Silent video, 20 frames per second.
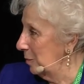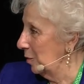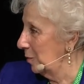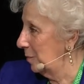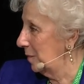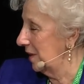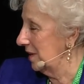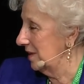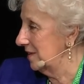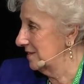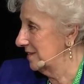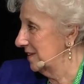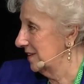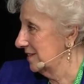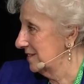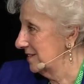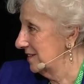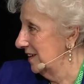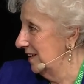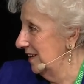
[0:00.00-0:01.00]
So
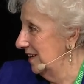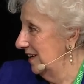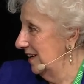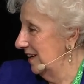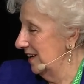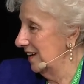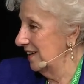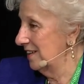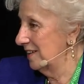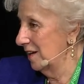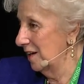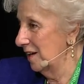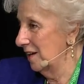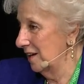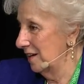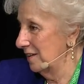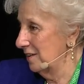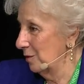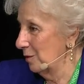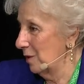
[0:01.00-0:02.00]
we continue to
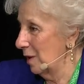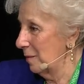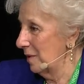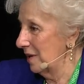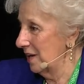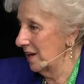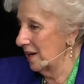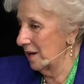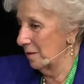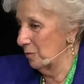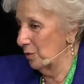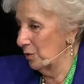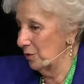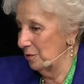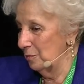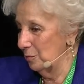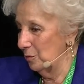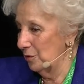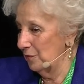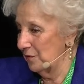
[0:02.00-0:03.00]
receive the
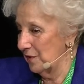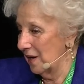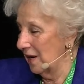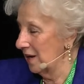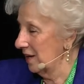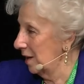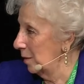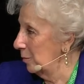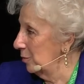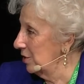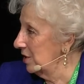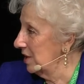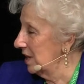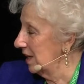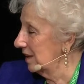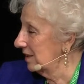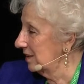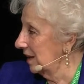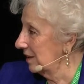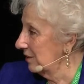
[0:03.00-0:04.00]
empathy and
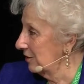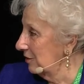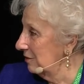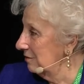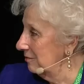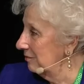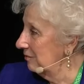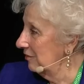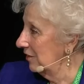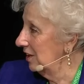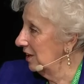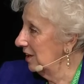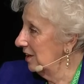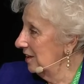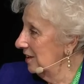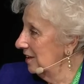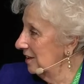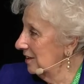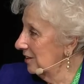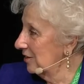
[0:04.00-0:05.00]
solidarity from
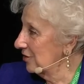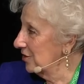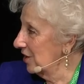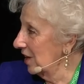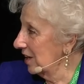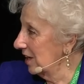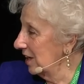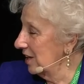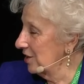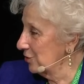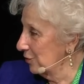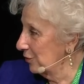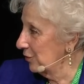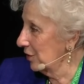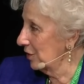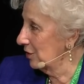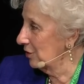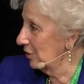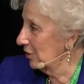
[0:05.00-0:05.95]
the same countries,